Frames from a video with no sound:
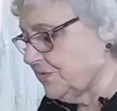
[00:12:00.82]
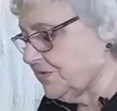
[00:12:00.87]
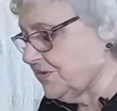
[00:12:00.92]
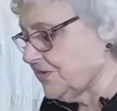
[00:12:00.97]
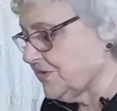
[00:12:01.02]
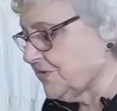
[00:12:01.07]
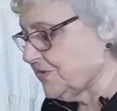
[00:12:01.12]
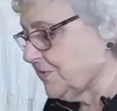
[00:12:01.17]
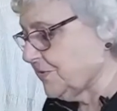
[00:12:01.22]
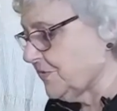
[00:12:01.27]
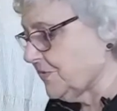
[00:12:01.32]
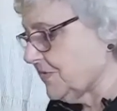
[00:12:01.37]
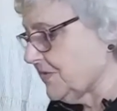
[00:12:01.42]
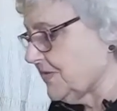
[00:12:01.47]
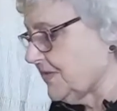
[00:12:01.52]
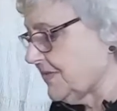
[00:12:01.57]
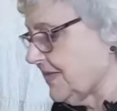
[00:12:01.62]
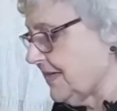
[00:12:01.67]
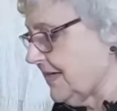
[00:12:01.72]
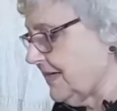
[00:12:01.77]
sauce
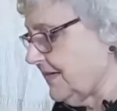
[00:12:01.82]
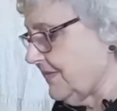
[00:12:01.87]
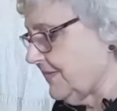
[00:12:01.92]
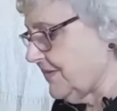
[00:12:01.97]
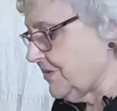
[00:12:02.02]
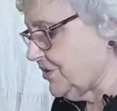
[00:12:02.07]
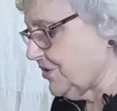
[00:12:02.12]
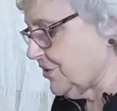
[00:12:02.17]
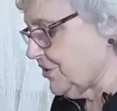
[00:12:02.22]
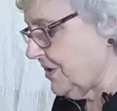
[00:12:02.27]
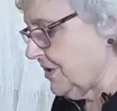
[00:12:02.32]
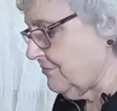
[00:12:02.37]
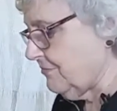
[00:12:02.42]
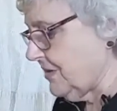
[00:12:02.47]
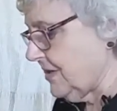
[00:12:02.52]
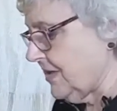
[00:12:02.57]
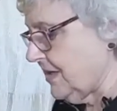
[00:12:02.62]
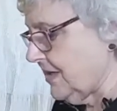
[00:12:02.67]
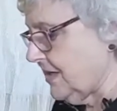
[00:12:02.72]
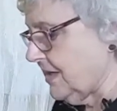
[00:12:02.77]
and the
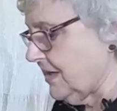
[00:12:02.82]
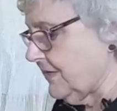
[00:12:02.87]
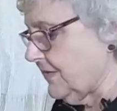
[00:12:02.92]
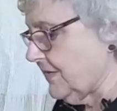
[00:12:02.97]
sherry and the